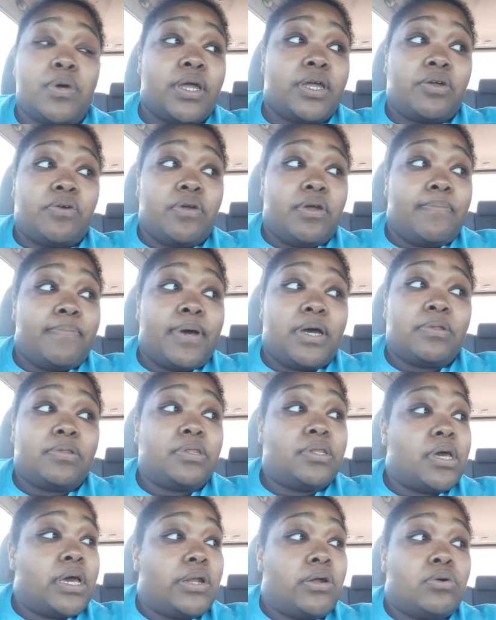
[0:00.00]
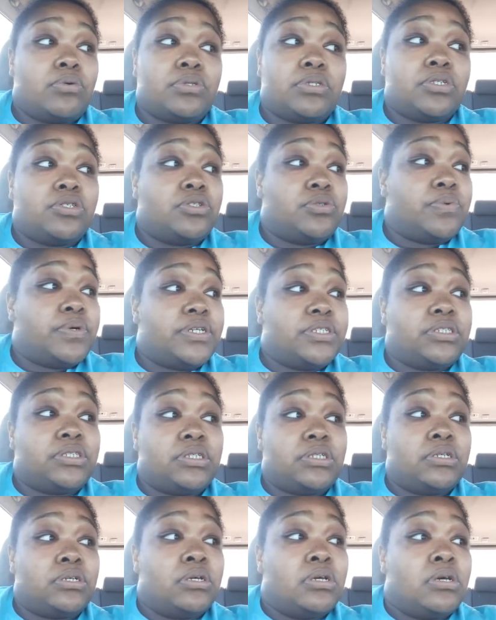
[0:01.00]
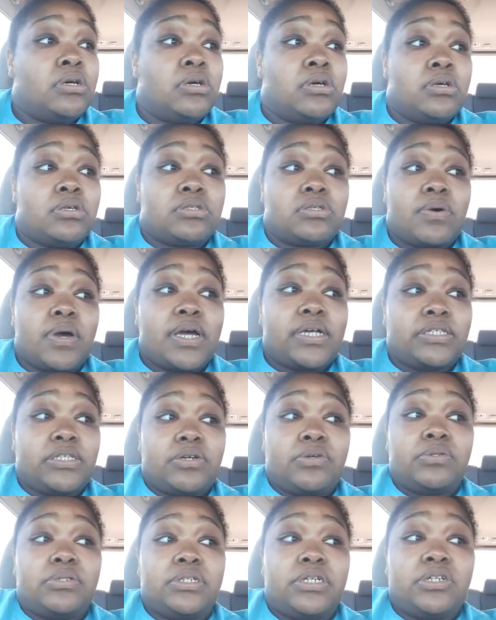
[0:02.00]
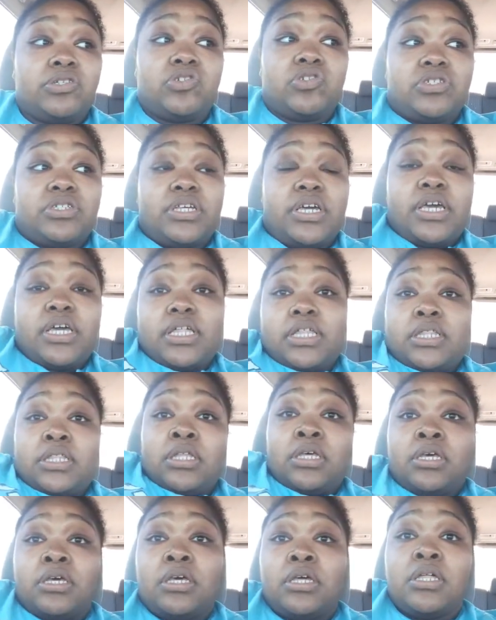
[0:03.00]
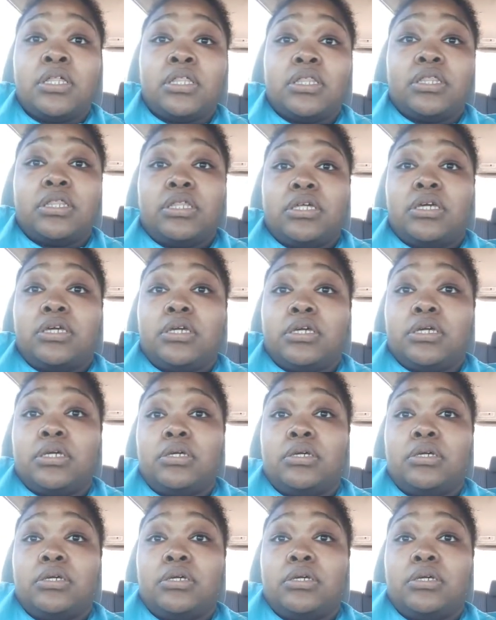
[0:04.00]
angry about that whole situation. So I totally understand the